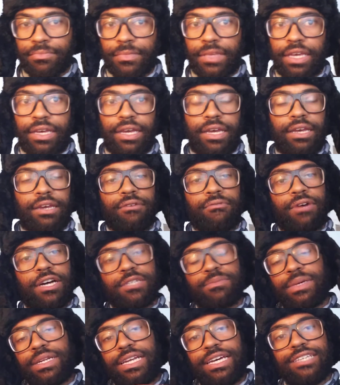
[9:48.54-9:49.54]
And
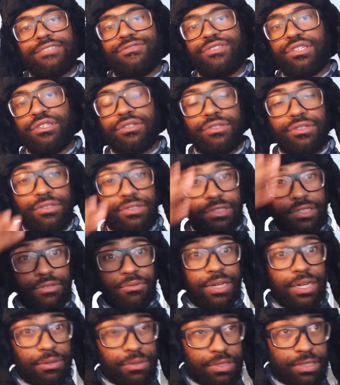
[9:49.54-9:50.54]
watch my last video, you'll see
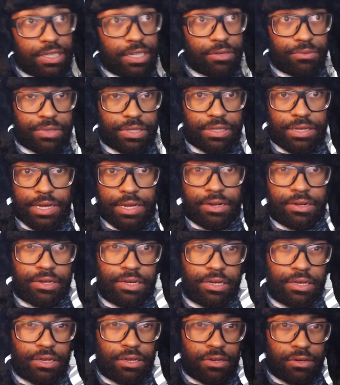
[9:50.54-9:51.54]
what I was saying with that.
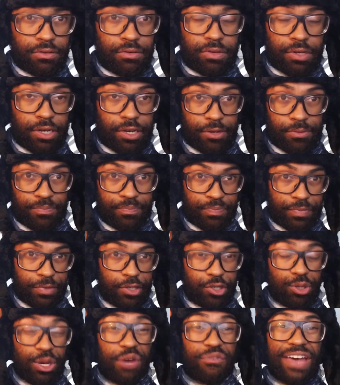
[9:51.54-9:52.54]
Okay,
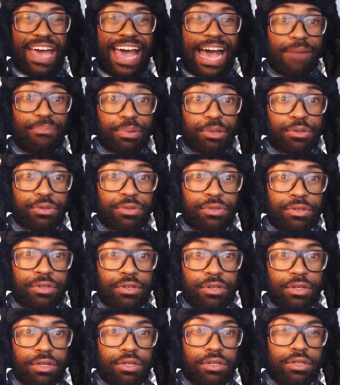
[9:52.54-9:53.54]
so you have Apple,
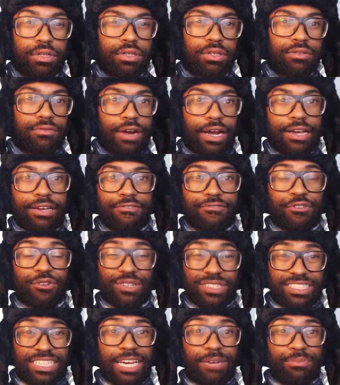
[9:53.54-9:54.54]
right? For
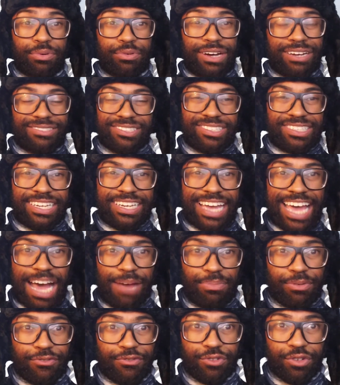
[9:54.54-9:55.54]
example, I'll just take
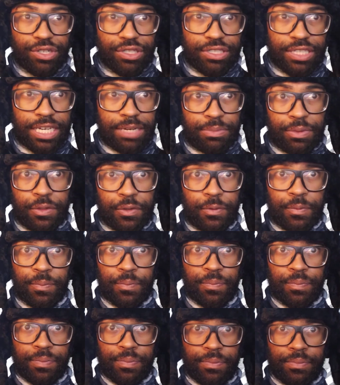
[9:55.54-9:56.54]
Apple for example.
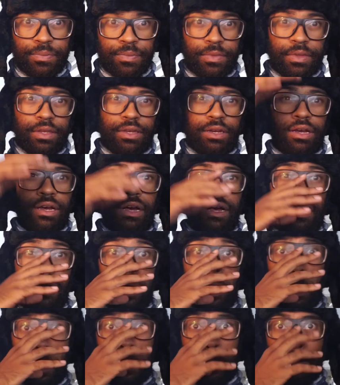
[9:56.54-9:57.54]

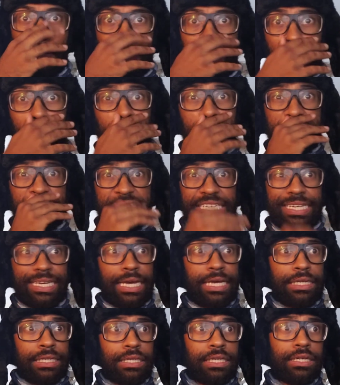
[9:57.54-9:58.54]
I was saying,
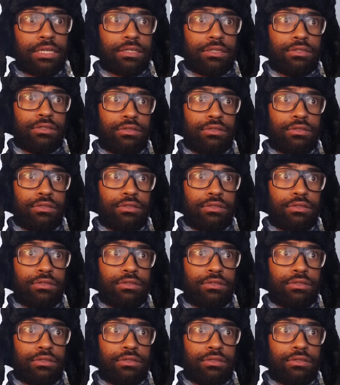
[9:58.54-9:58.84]
hey, look,